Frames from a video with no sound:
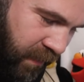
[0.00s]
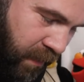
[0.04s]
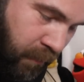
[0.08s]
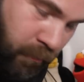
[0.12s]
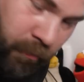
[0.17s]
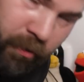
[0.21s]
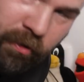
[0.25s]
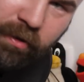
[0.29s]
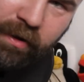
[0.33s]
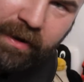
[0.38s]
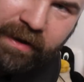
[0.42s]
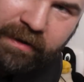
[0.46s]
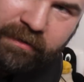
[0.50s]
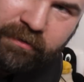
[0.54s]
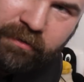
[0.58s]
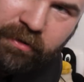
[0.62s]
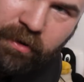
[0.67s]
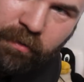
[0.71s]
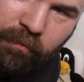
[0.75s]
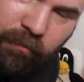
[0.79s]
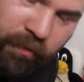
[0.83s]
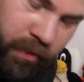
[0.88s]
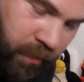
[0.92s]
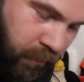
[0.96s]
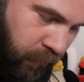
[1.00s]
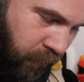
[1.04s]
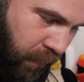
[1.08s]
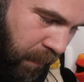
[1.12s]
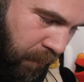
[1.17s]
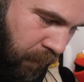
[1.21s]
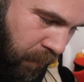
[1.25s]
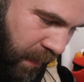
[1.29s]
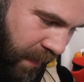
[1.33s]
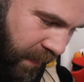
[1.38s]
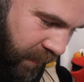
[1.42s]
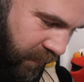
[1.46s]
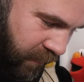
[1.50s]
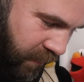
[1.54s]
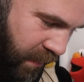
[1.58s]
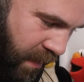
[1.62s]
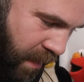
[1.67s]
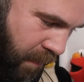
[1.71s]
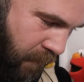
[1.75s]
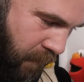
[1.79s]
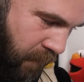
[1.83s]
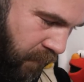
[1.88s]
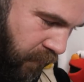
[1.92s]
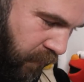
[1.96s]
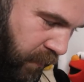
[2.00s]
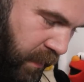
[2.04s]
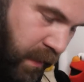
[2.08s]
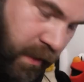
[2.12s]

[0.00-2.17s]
them, or let someone replace them